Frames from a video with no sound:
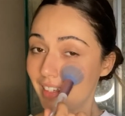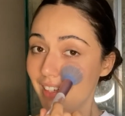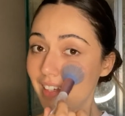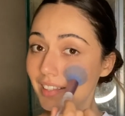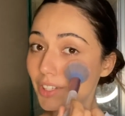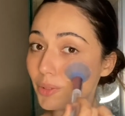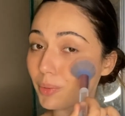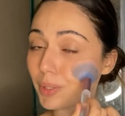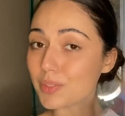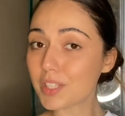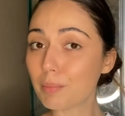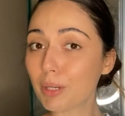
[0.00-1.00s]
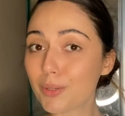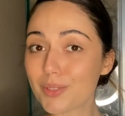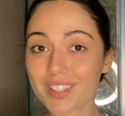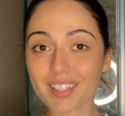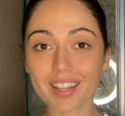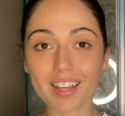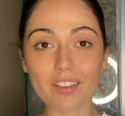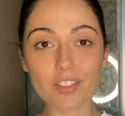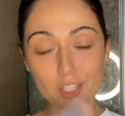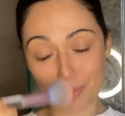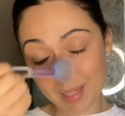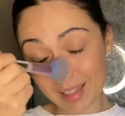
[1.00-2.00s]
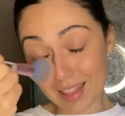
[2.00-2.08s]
and look rosy posy, like I've just been